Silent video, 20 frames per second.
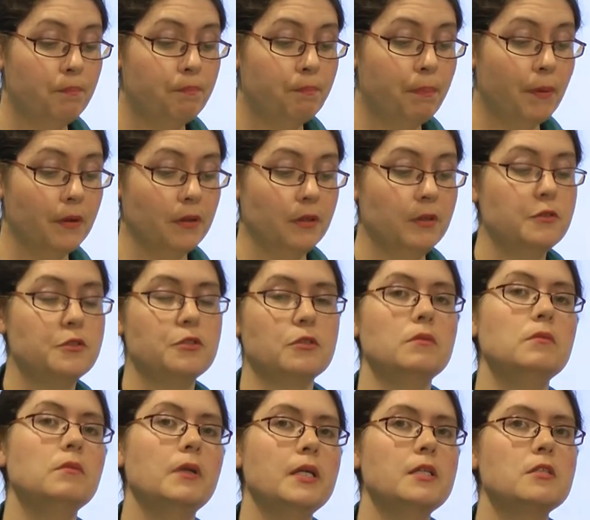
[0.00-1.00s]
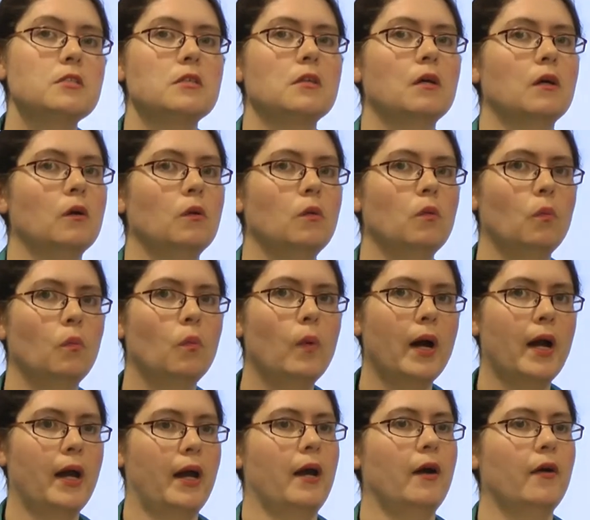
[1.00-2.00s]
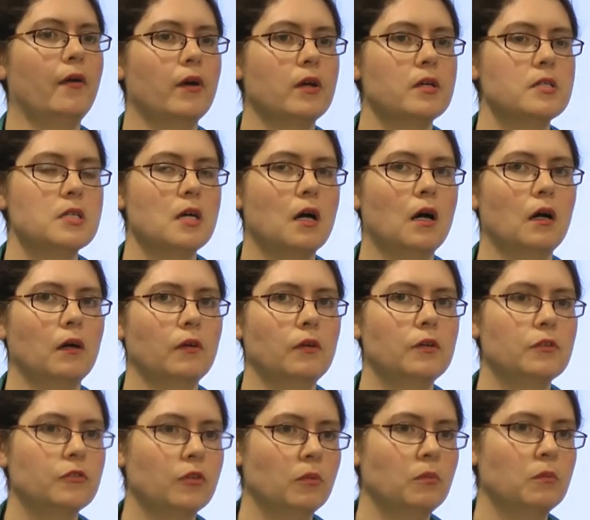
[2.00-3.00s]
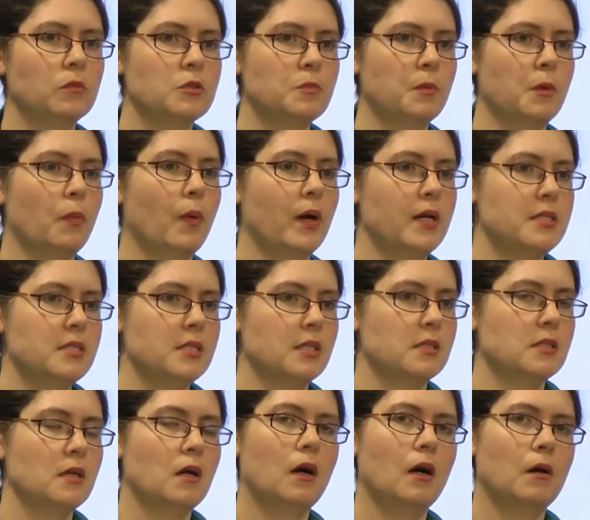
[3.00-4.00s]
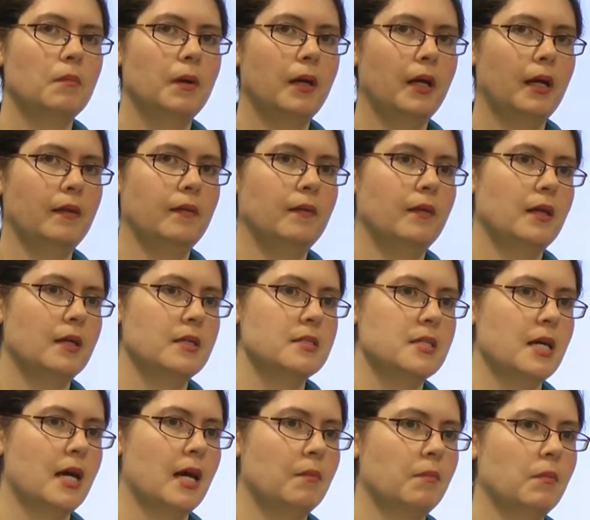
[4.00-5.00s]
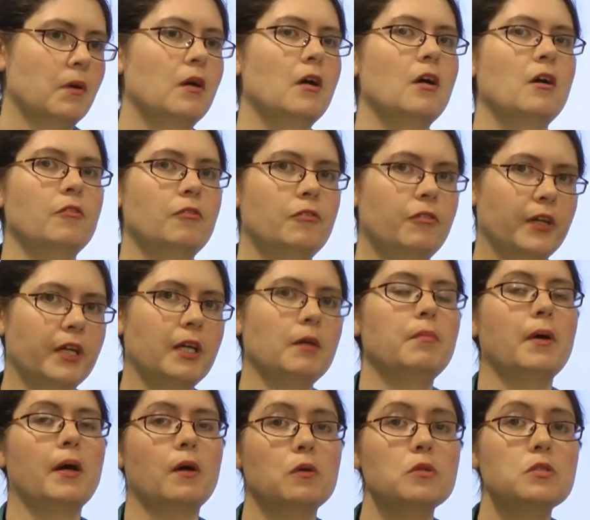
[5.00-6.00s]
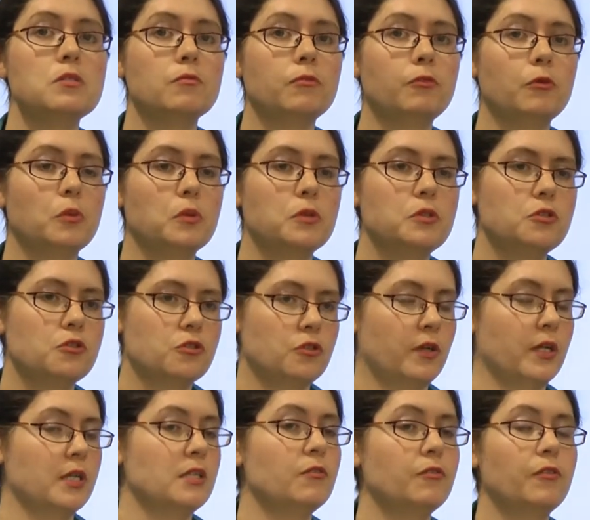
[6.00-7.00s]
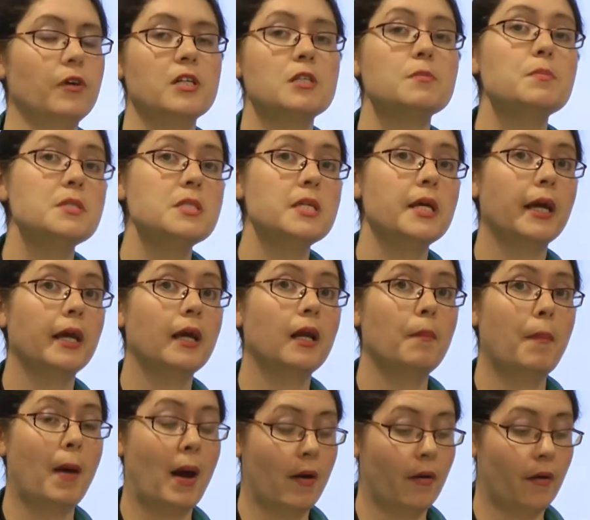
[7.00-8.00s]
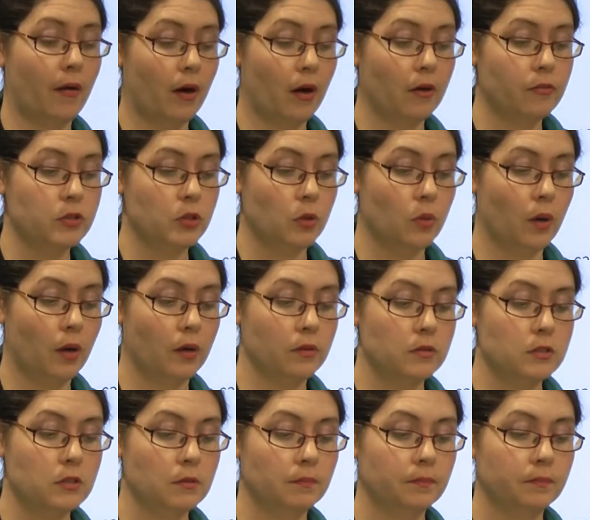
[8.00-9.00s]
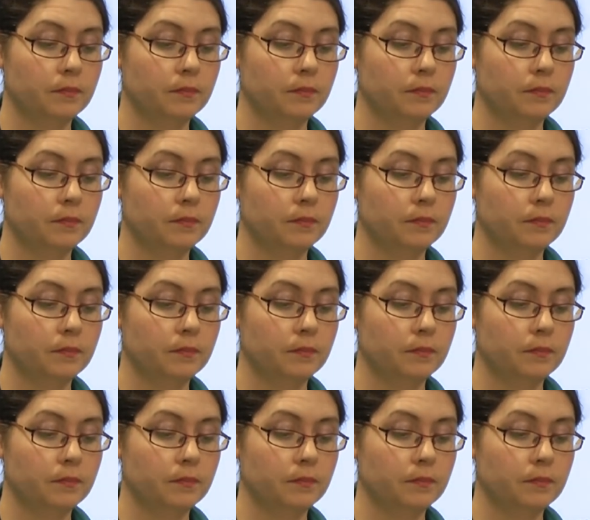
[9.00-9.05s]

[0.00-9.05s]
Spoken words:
but you do need to know where areas are. You don't want to be wasting time in the exam, flicking backwards and forwards, trying to find a particular paragraph to quote.